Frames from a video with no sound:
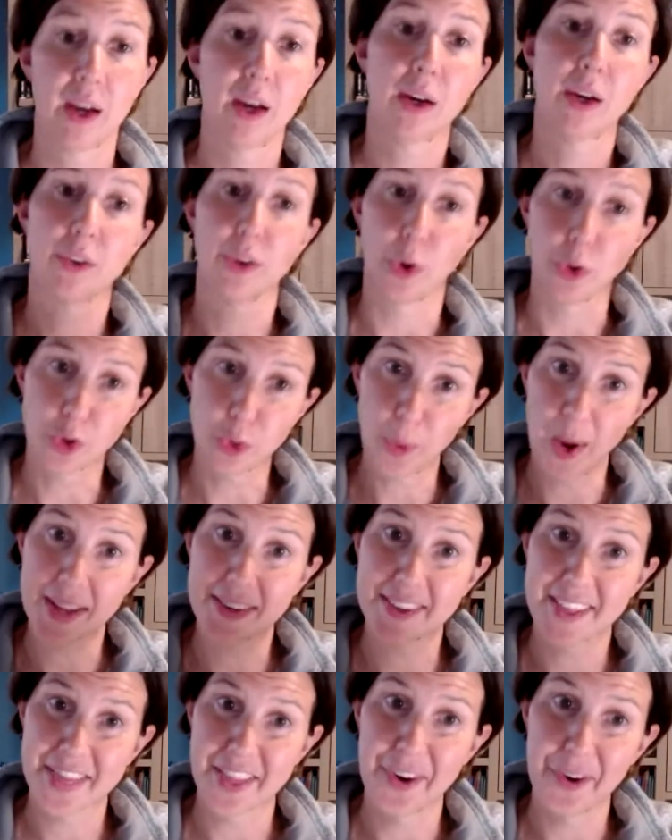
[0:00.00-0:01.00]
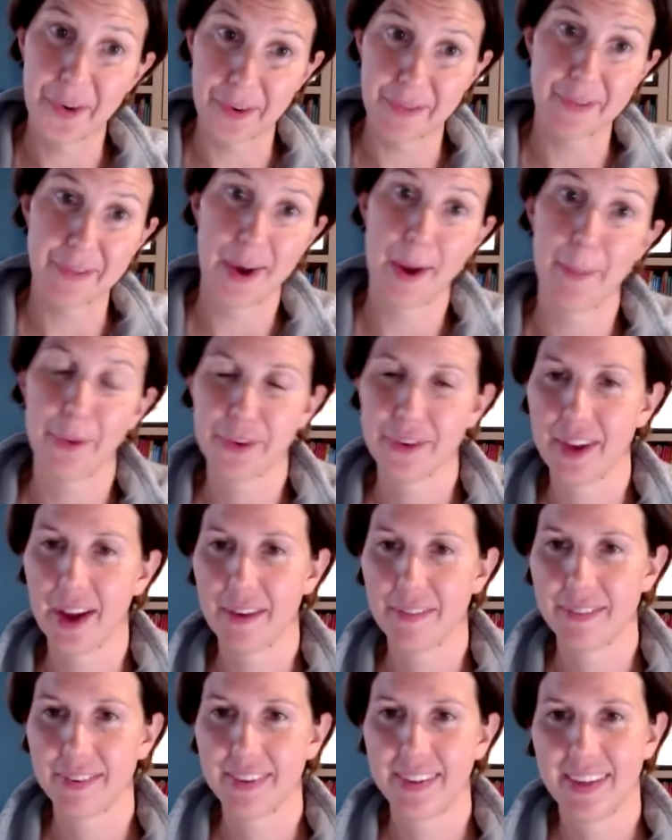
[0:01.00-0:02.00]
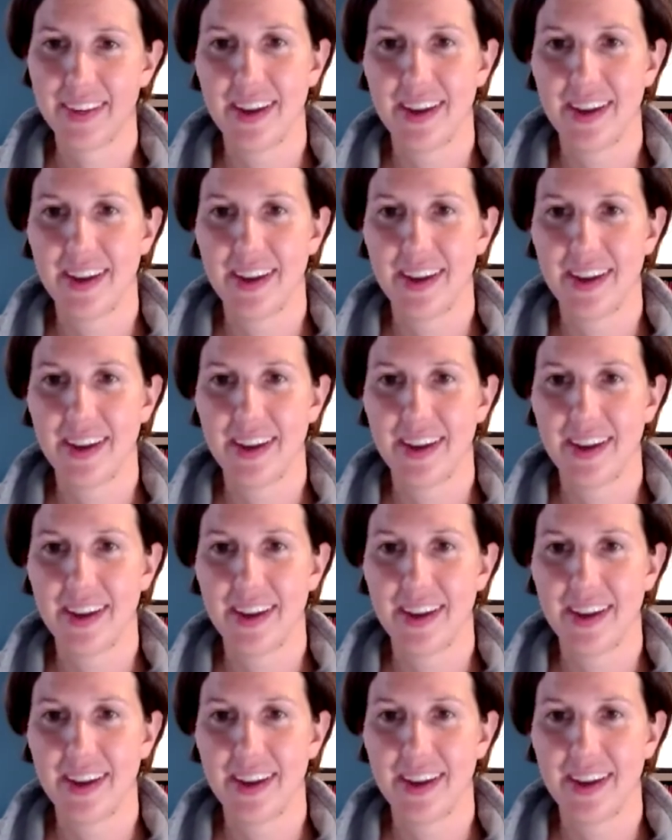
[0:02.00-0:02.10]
So sweat the non-verbal stuff.